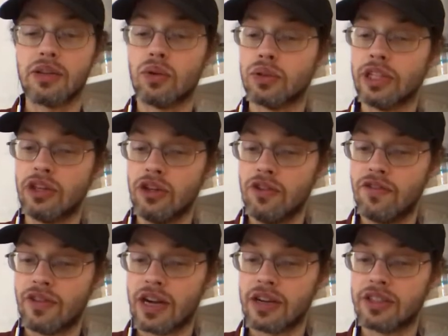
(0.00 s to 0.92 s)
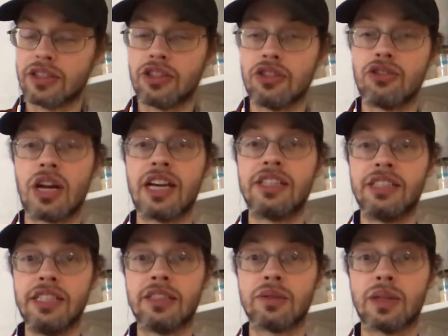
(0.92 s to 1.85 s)
only good fires and dry
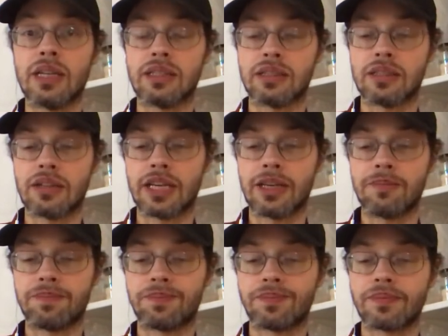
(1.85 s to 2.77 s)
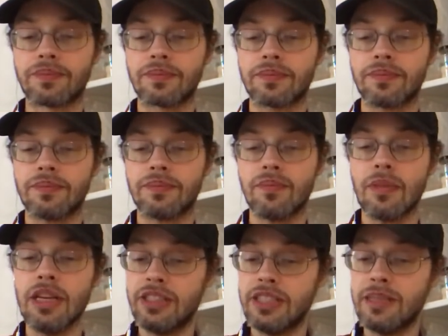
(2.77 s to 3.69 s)
sheets were necessary.
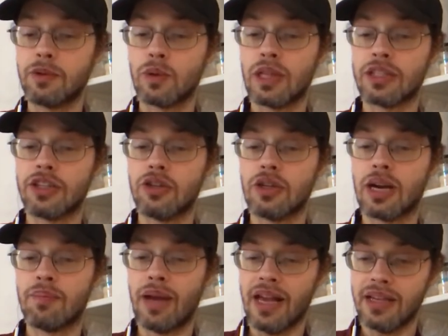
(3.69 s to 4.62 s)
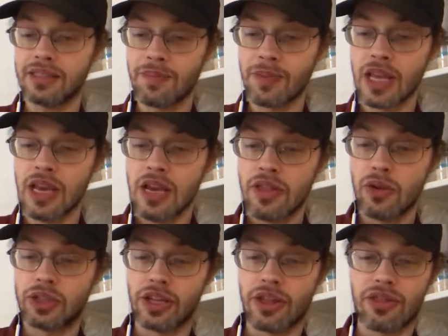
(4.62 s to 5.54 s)
She seemed willing to do her best, though
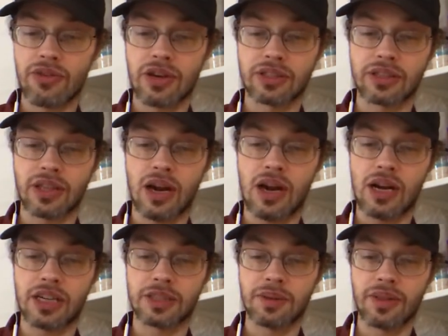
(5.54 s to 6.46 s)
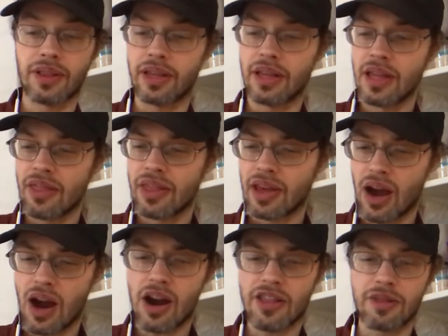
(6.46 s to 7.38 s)
she thrust the hearth
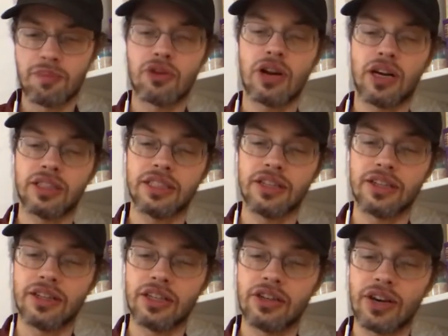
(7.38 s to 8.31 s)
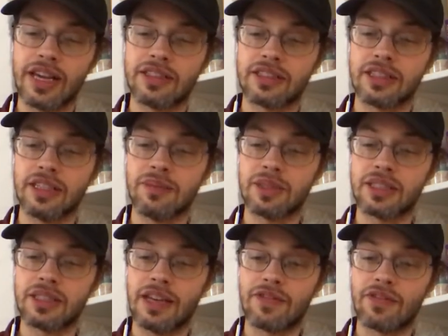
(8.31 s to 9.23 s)
brush into the grates in
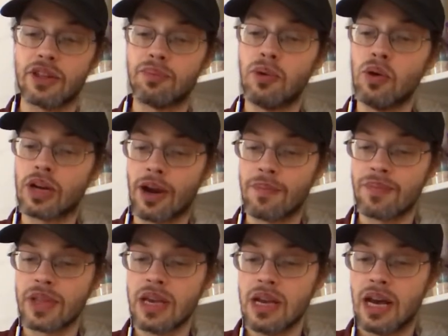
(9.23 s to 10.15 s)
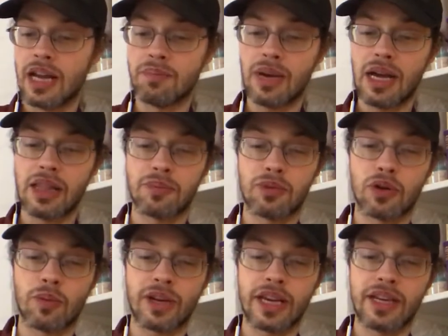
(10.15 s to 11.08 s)
mistake for the poker, and
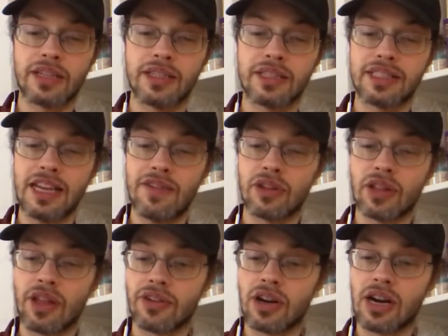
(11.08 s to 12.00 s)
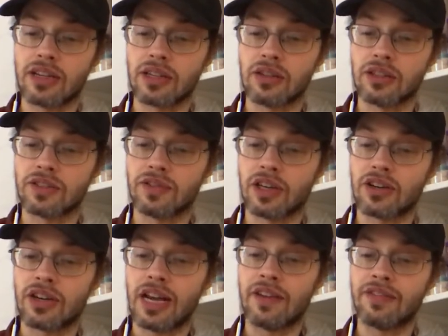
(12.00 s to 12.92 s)
malappropriated several other articles of her
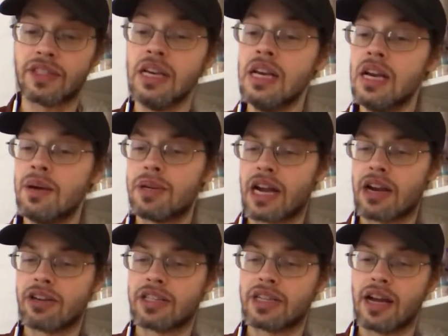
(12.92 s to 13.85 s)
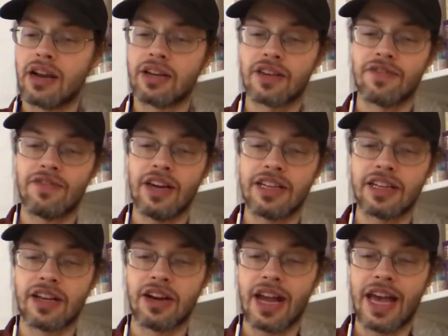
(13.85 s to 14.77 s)
craft, but I retired, confiding
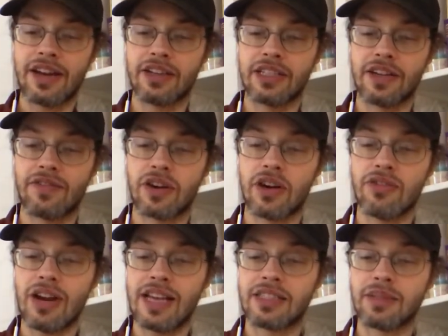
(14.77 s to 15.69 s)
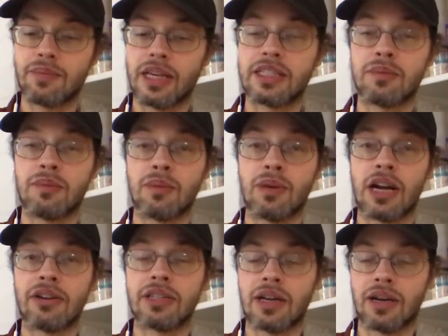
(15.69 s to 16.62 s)
in her energy for a resting place among my
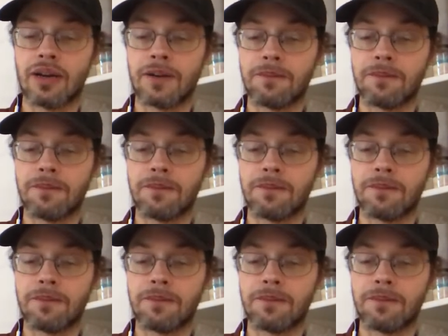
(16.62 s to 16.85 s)
return.